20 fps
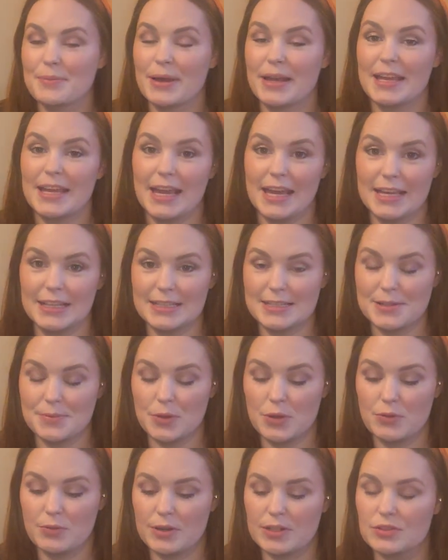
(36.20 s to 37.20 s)
by Kate
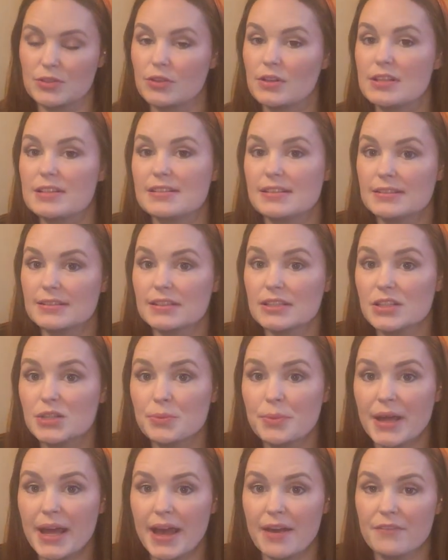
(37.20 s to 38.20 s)
Elizabeth Russell. This is a little
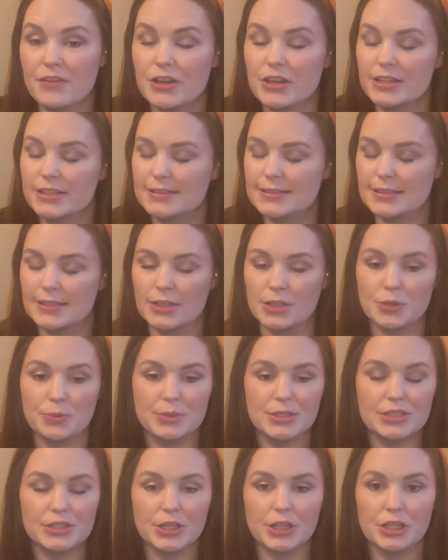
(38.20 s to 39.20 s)
bit heavier. It's a little
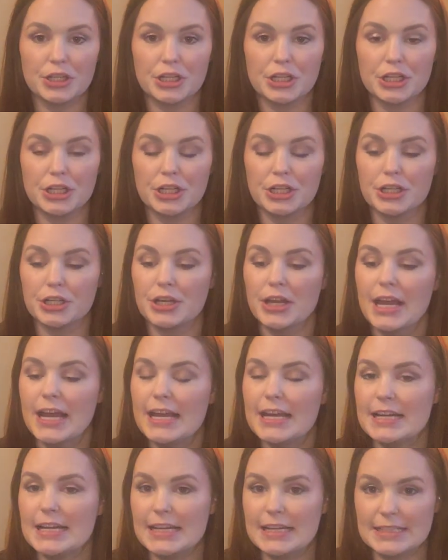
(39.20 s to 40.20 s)
bit darker.
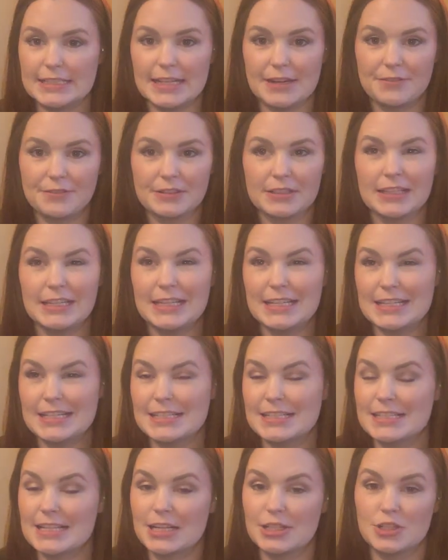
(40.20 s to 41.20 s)
It definitely
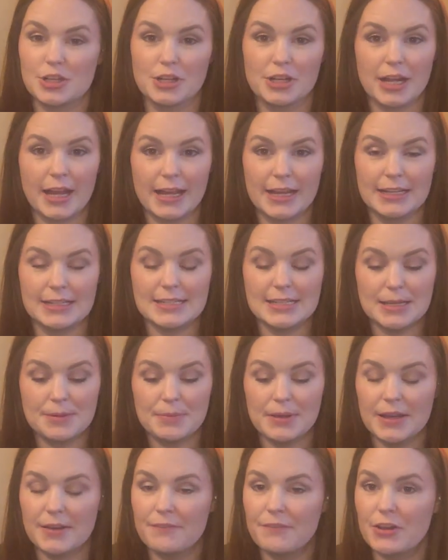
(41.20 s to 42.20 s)
is that dark
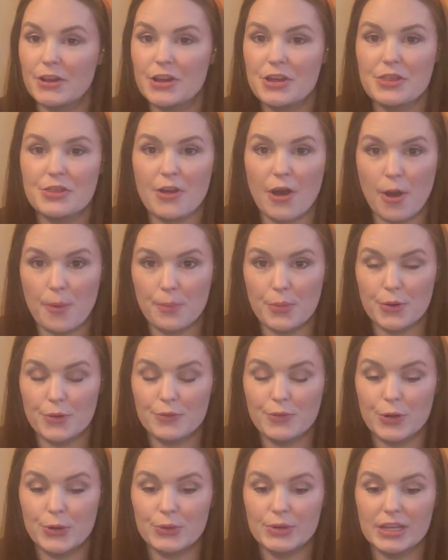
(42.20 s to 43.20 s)
academia, very
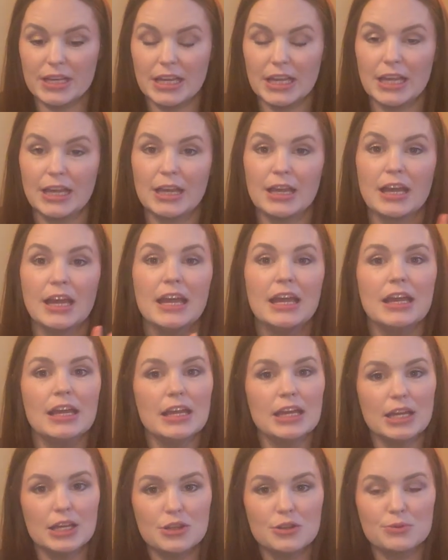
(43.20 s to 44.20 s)
thought-provoking.
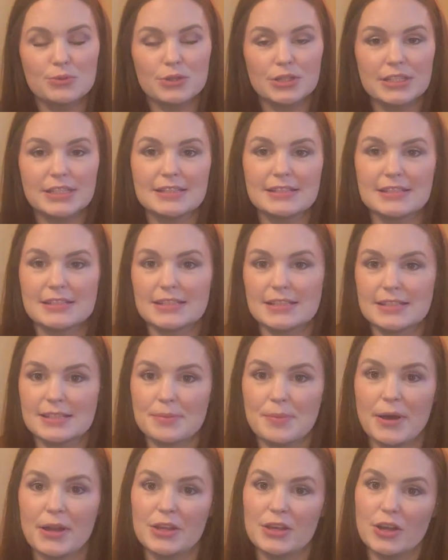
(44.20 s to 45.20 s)
Heed the warnings. This is
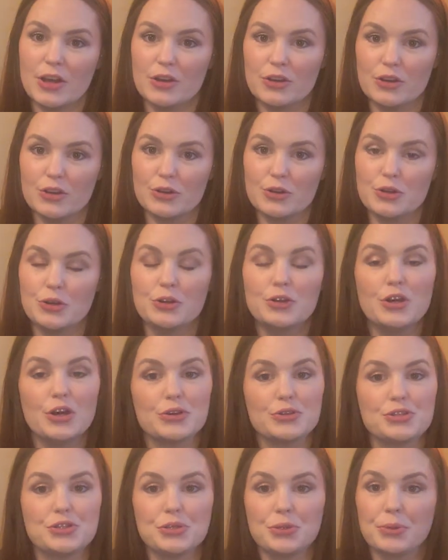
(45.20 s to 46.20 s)
about a young girl who
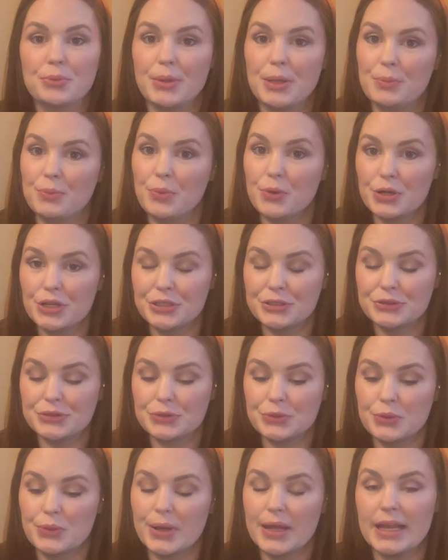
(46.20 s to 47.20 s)
goes to a main boarding
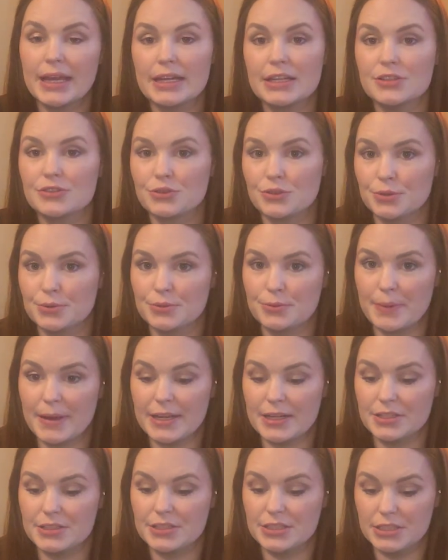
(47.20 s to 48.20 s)
school and is groomed by
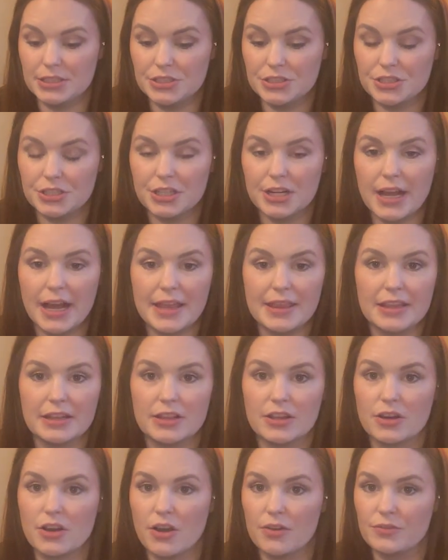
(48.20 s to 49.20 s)
her teacher. I think
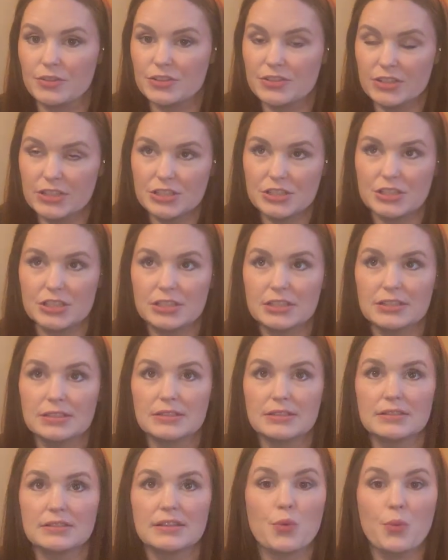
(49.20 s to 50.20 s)
the
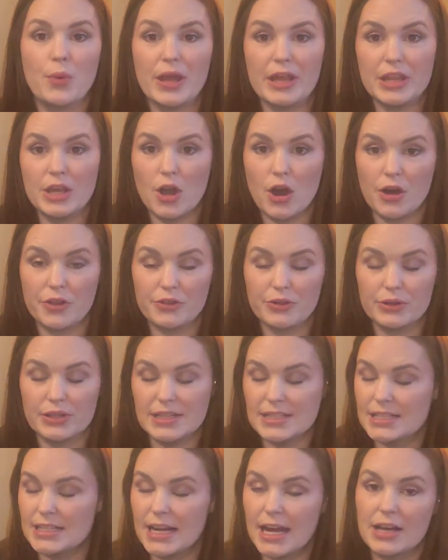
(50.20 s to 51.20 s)
conversations, the way the author
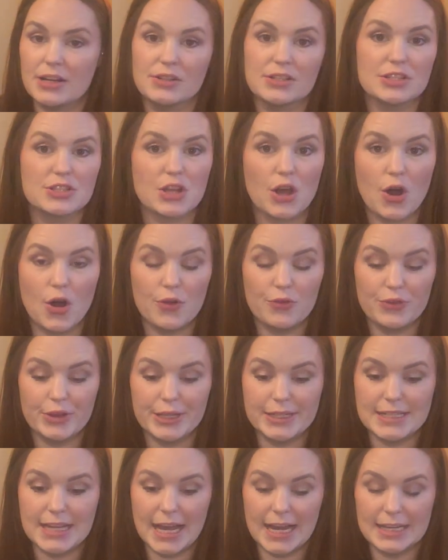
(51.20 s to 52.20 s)
lays it out is all
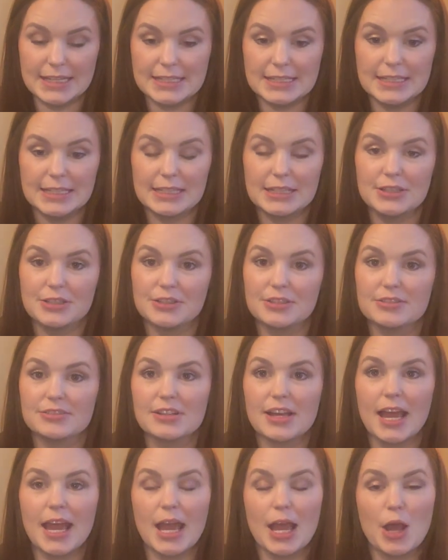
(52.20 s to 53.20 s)
fantastic. There's
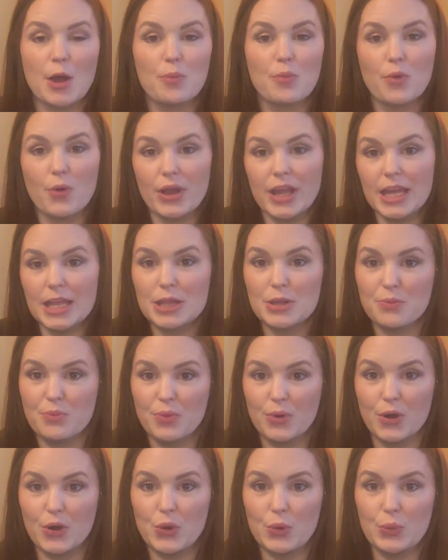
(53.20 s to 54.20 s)
a point in the
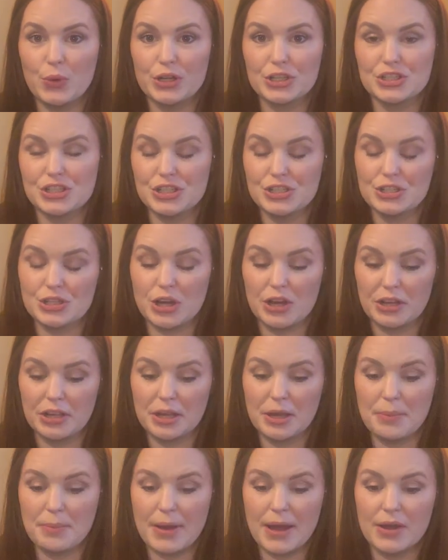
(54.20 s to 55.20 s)
book where she's
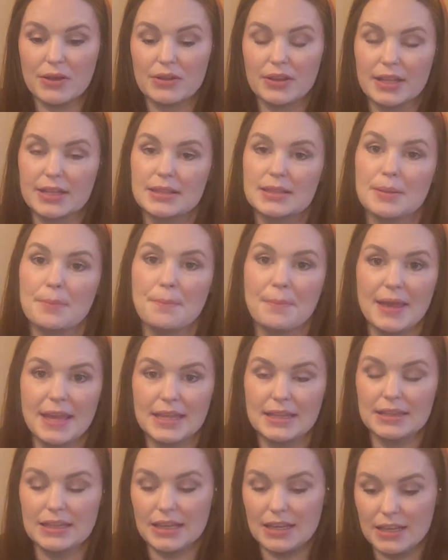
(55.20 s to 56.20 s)
talking about like the
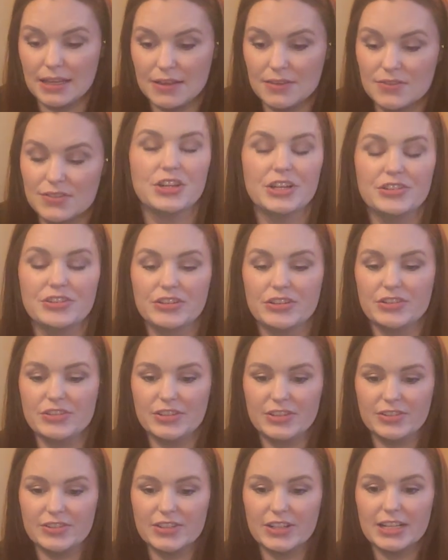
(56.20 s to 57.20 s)
main leaves changing
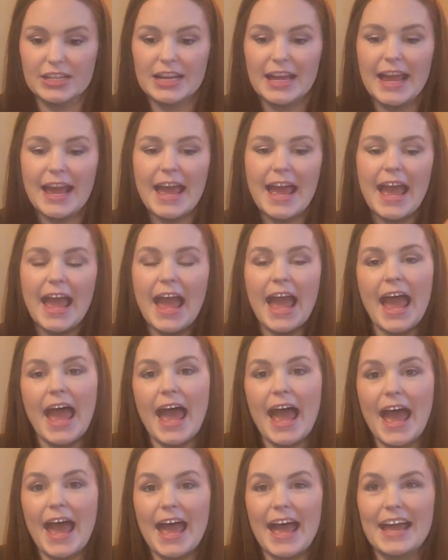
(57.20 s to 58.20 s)
season.
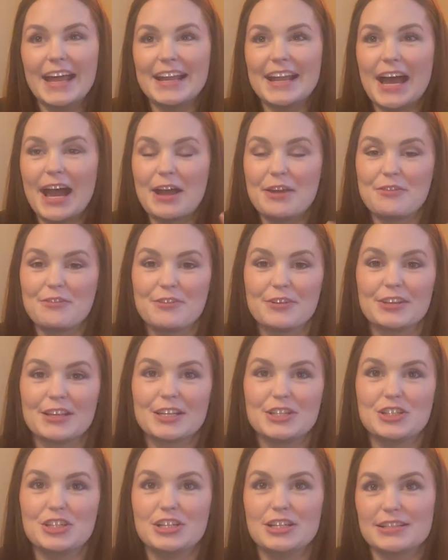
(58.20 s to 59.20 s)
And I feel
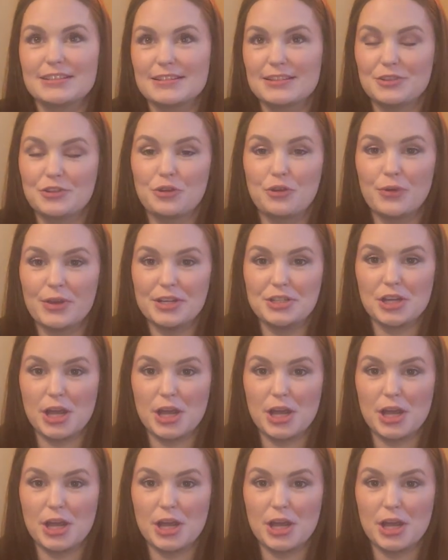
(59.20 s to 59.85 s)
like she does such a great